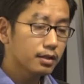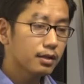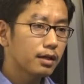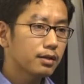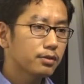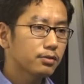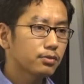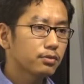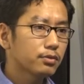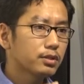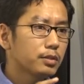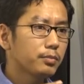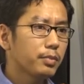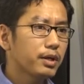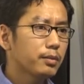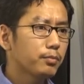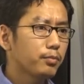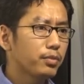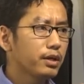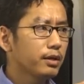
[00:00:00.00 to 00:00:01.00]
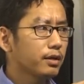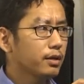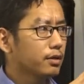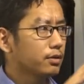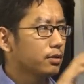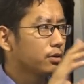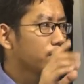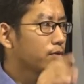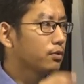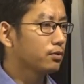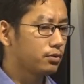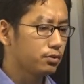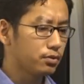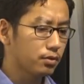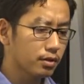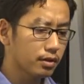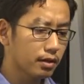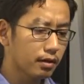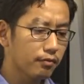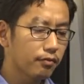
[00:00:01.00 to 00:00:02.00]
and so Tibet being a, you know,
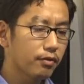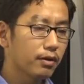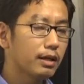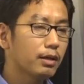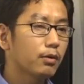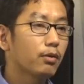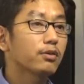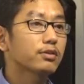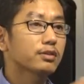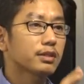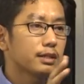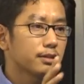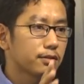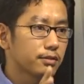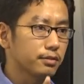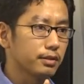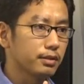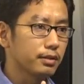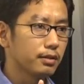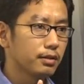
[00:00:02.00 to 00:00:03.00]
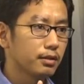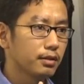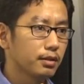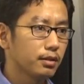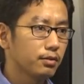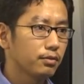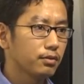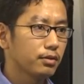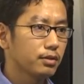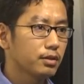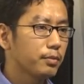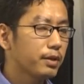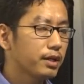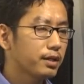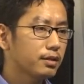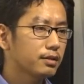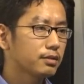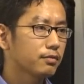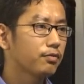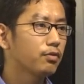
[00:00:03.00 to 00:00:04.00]
geographically hostile terrain, you know,
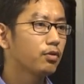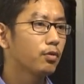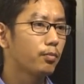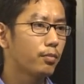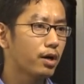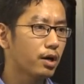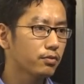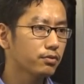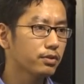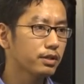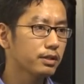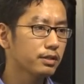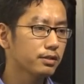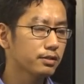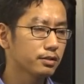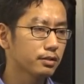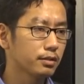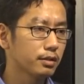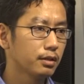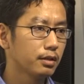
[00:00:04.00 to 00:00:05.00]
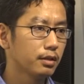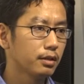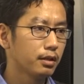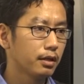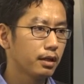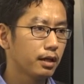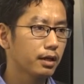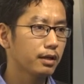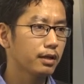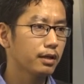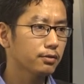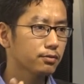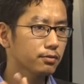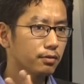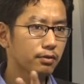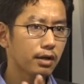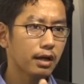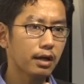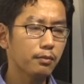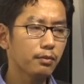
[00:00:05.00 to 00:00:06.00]
Tibet is full of mountains and
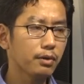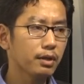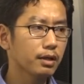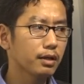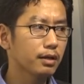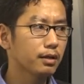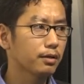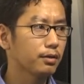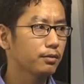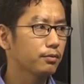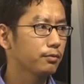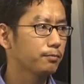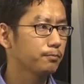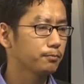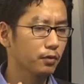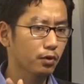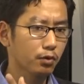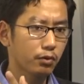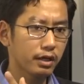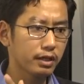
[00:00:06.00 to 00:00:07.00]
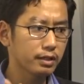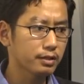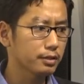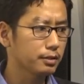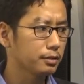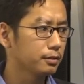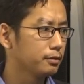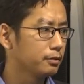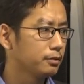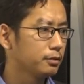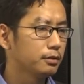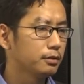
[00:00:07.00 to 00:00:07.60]
also having a, you know, quite a,